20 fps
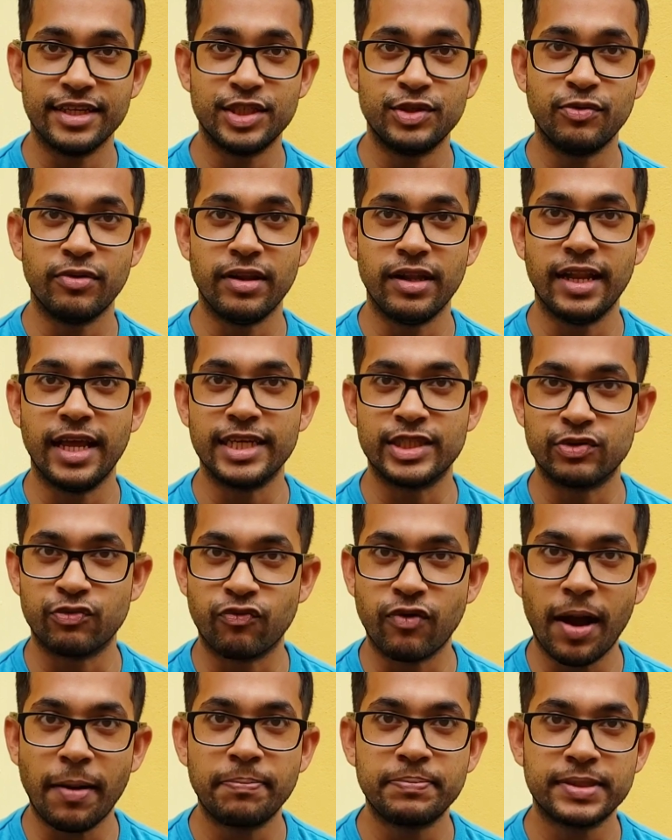she really likes
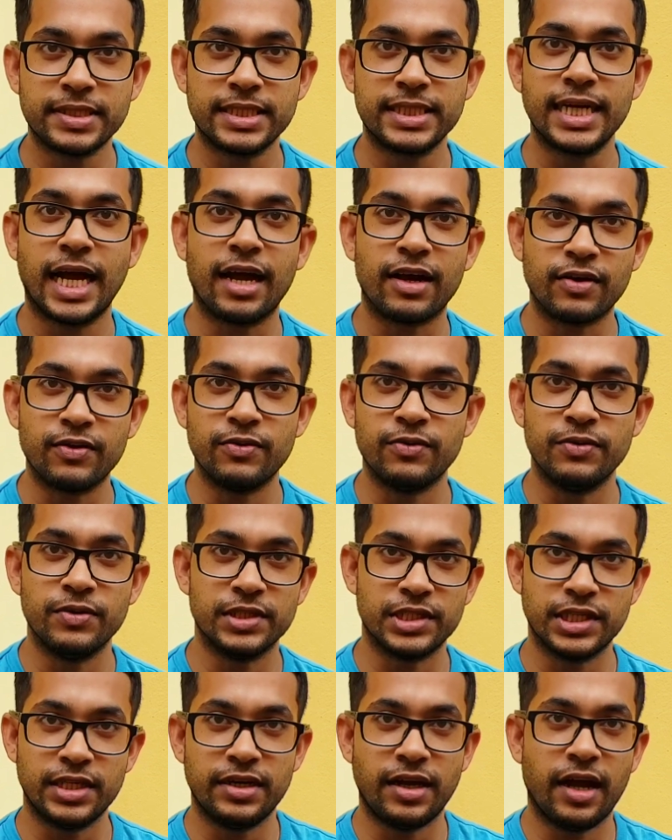wraps,
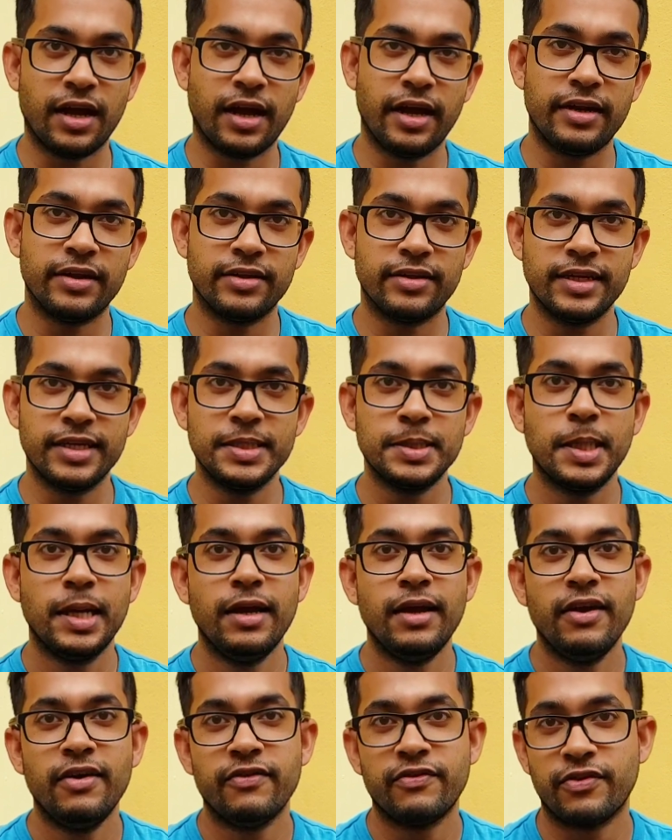tacos, and that kind of thing
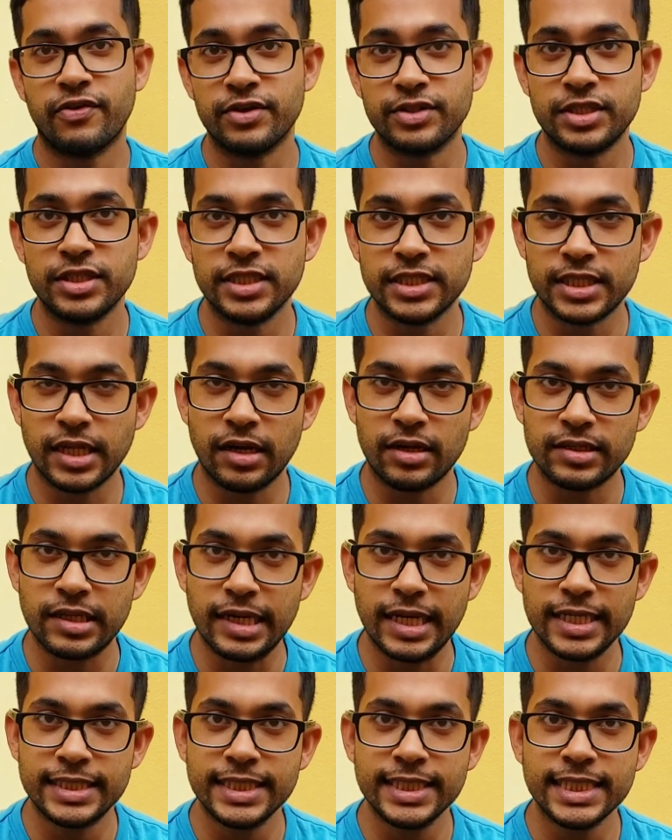for her Trini salata
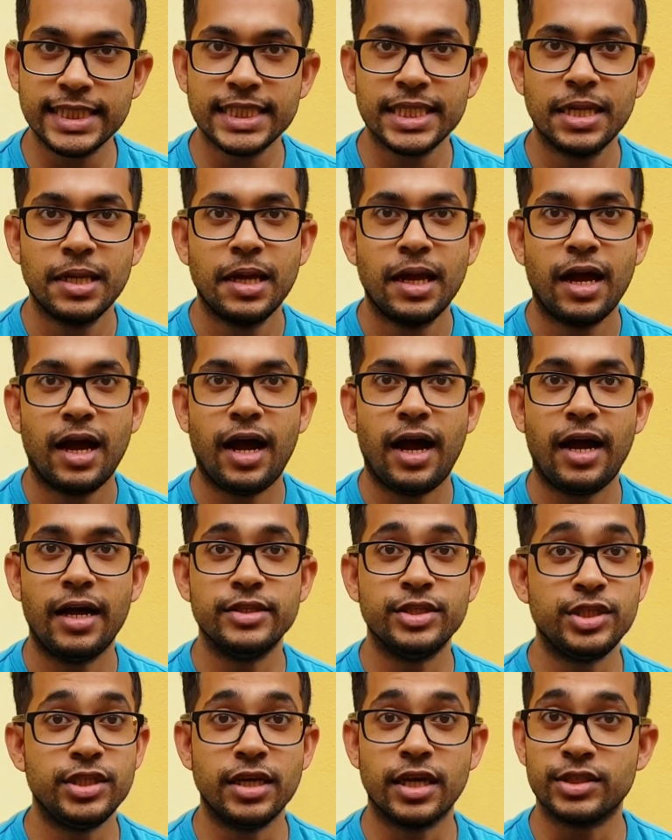lettuce.
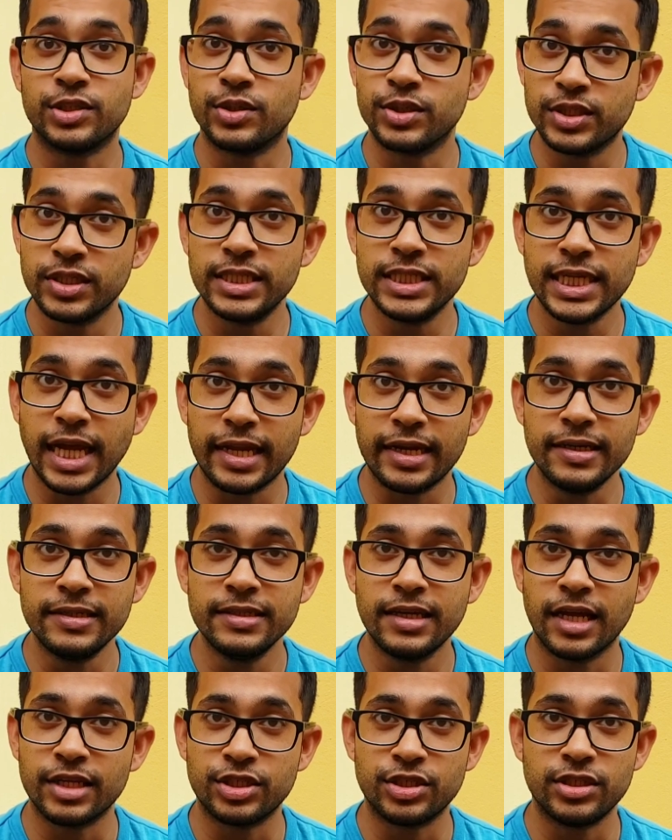And she has also decided
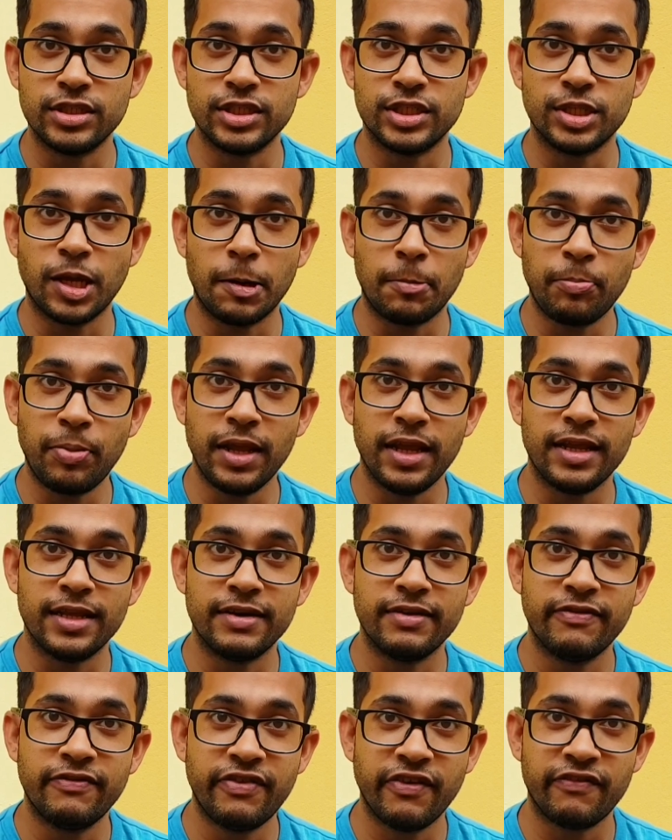that she's not
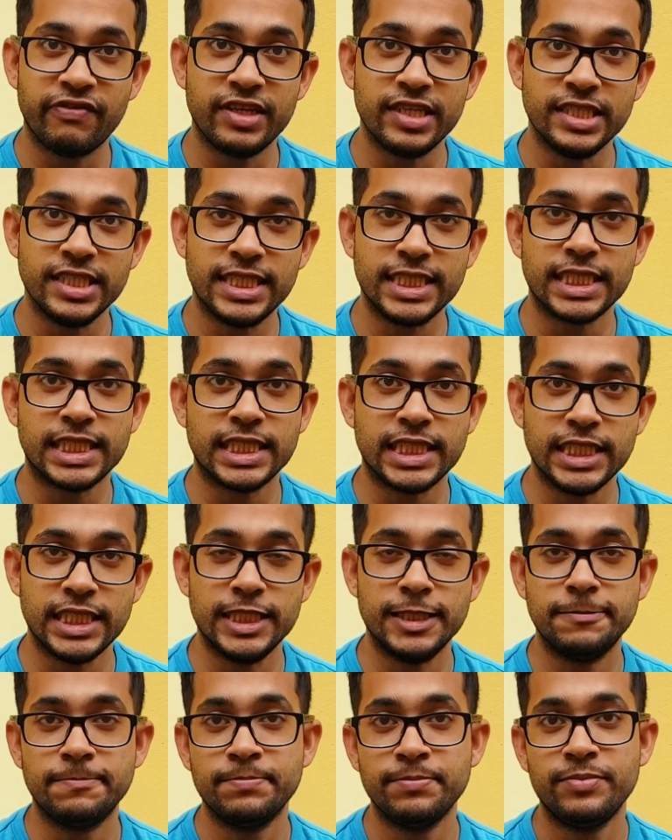paying 15,
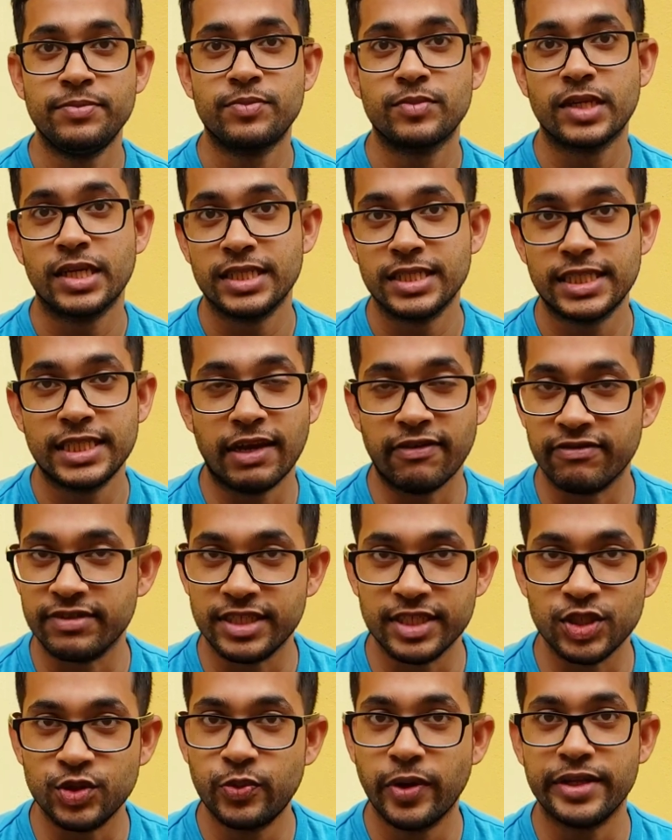16,
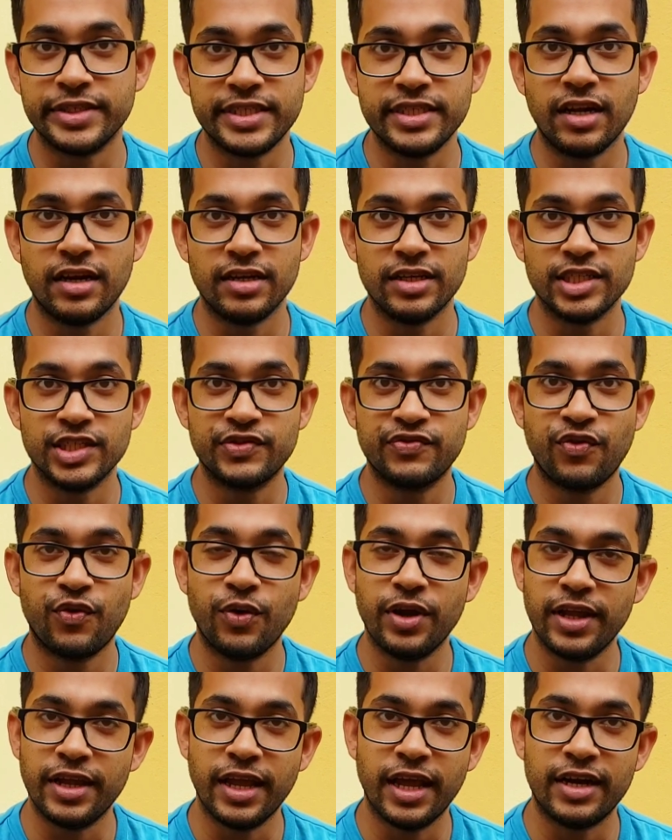17, $20 for
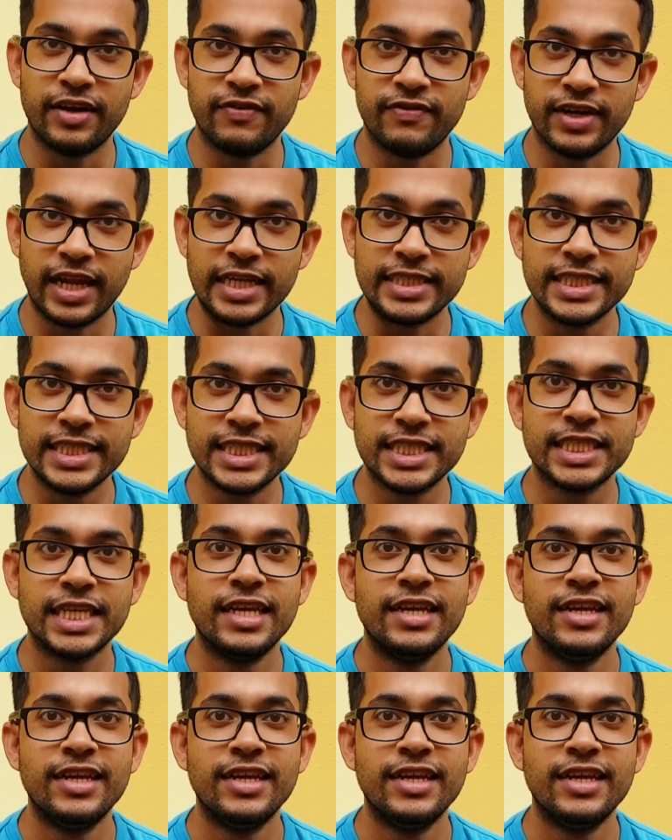a head of lettuce.